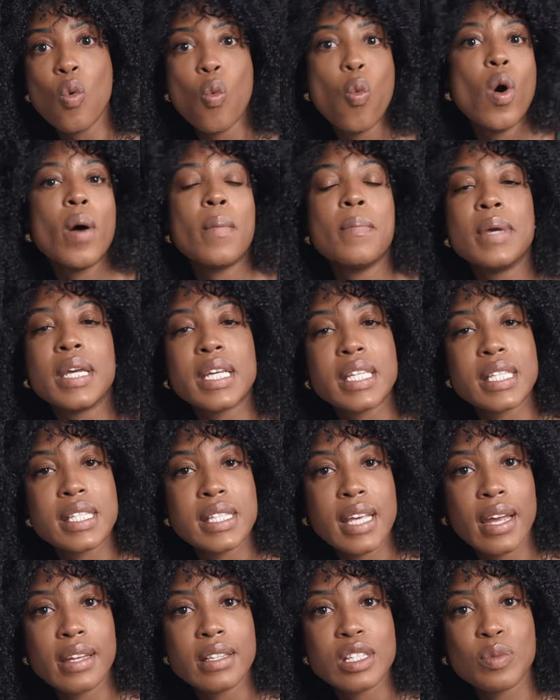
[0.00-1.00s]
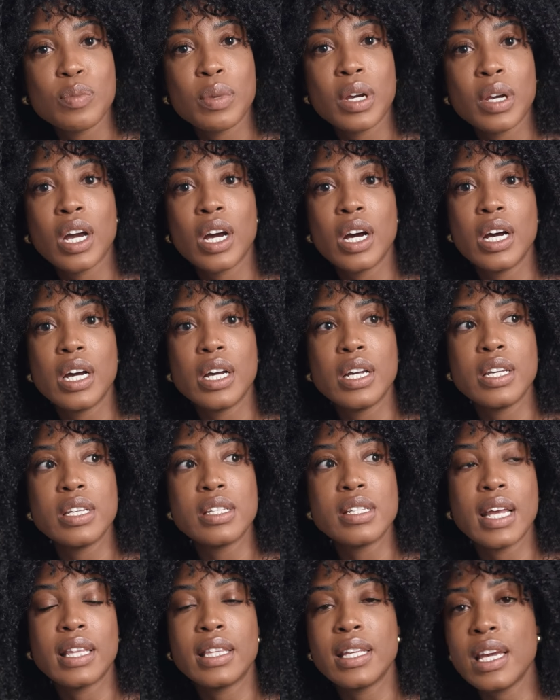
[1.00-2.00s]
what makes sense
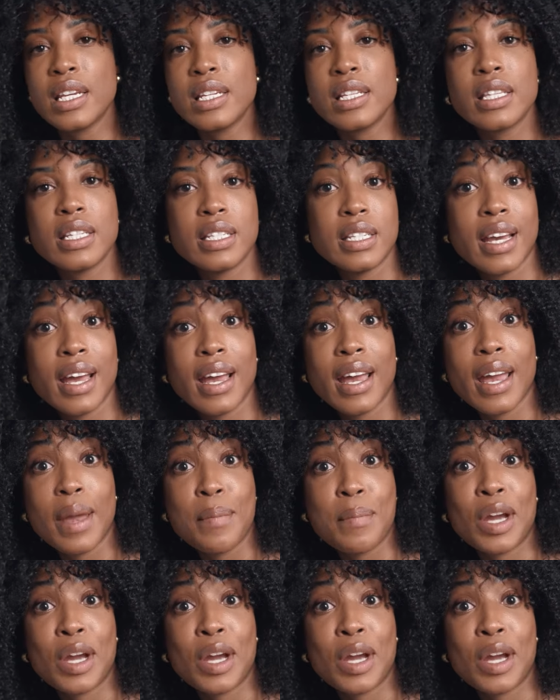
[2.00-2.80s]
because at the end of the day